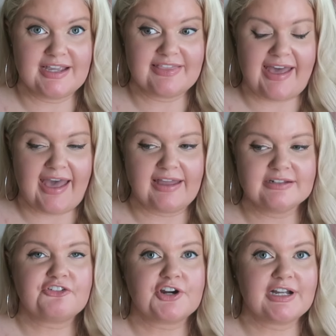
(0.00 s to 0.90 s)
like
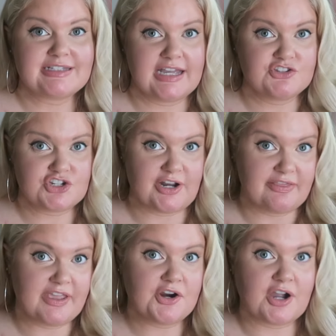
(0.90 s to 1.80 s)
that for attention on
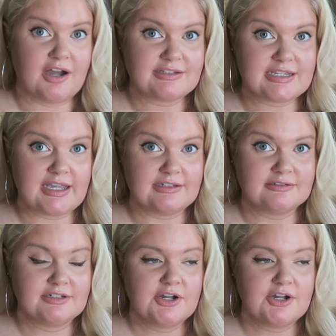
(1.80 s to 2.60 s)
their content,